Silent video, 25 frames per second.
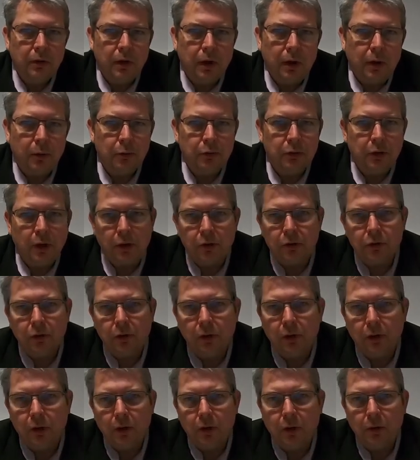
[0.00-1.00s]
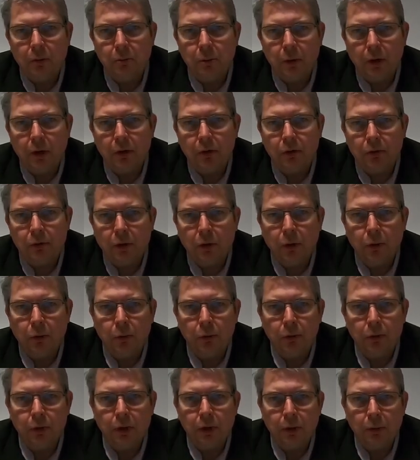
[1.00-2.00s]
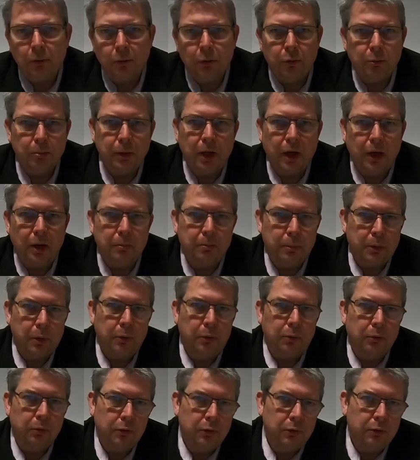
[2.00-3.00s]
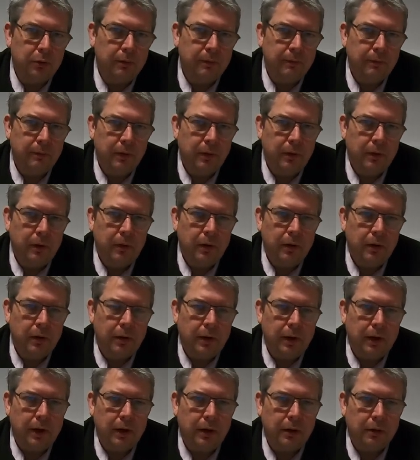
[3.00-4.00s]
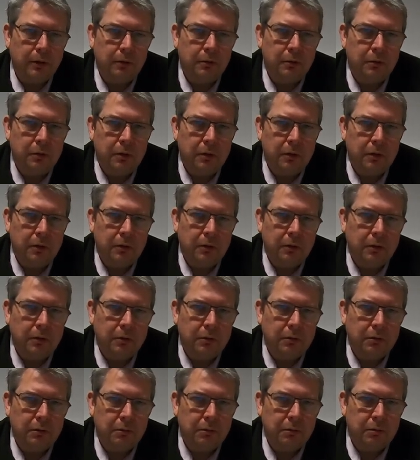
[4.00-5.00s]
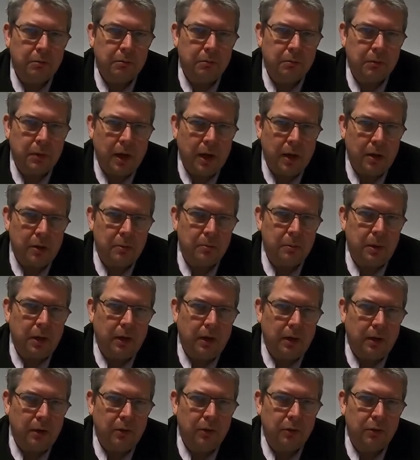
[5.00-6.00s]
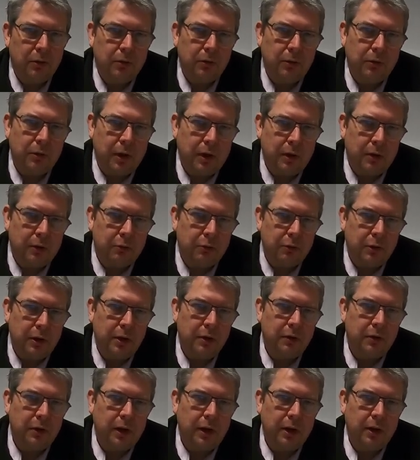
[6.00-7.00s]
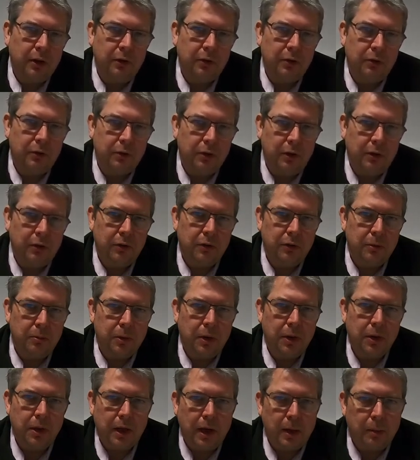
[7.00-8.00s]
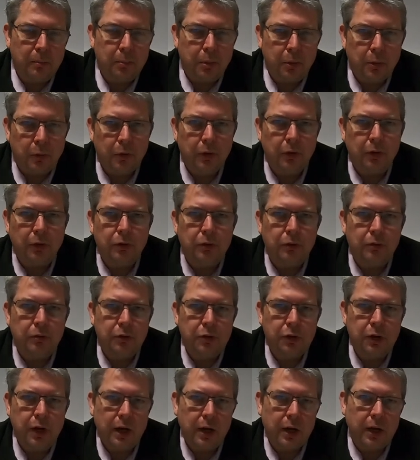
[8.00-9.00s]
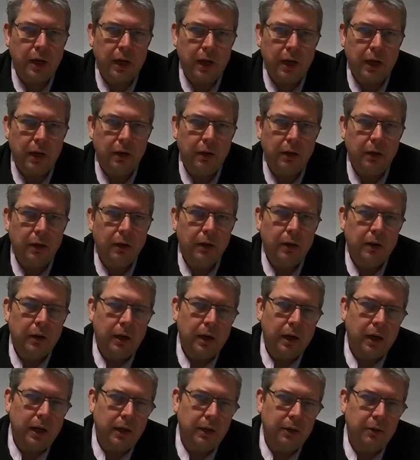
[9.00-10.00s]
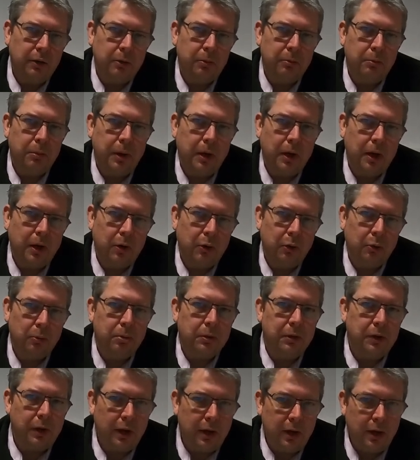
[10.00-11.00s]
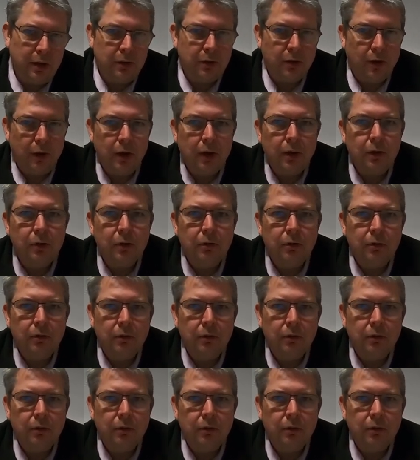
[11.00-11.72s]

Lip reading: I was actually being told it was black boots. Now, that means that the retailer's system at that point of checking hadn't been updated